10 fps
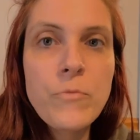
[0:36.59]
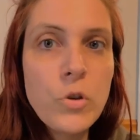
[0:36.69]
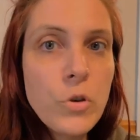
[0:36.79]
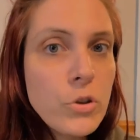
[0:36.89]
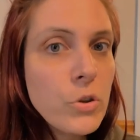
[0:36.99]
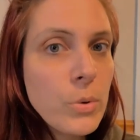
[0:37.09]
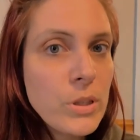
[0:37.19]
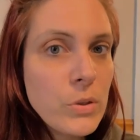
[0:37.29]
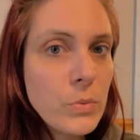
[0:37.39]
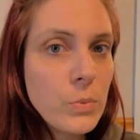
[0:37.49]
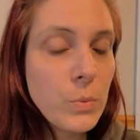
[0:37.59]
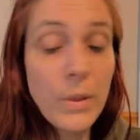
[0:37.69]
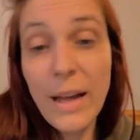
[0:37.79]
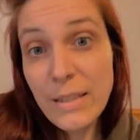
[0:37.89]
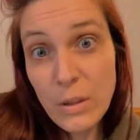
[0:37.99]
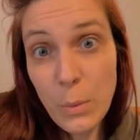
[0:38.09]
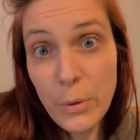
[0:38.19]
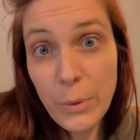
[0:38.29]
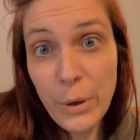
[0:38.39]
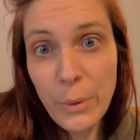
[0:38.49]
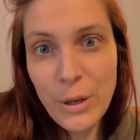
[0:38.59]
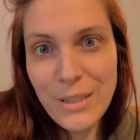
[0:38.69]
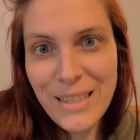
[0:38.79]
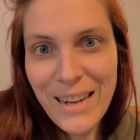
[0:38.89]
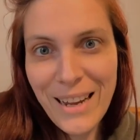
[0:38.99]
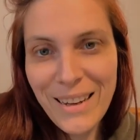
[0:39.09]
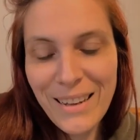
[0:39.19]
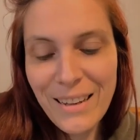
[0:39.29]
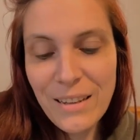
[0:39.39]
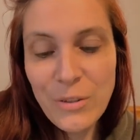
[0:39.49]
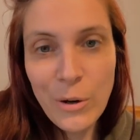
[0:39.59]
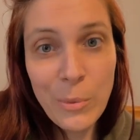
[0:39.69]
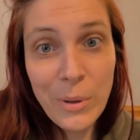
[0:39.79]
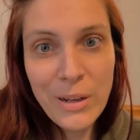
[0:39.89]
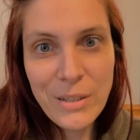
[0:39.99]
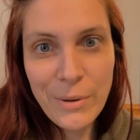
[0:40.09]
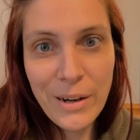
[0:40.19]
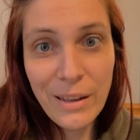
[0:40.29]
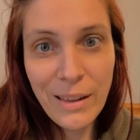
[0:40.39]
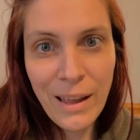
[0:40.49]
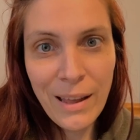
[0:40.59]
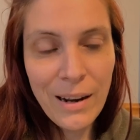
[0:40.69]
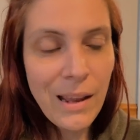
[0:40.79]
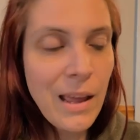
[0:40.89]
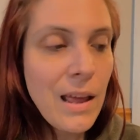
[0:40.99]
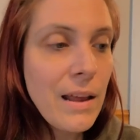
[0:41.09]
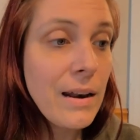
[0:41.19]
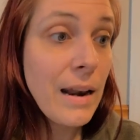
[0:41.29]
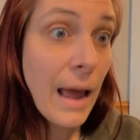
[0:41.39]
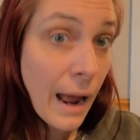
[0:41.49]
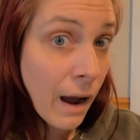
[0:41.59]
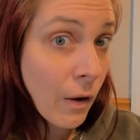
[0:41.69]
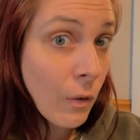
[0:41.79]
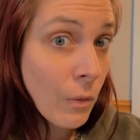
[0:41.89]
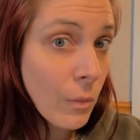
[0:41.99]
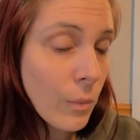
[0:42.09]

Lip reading: So those are the ones, or that's the one we're gonna work on today. So I hope you guys are ready on that. Now,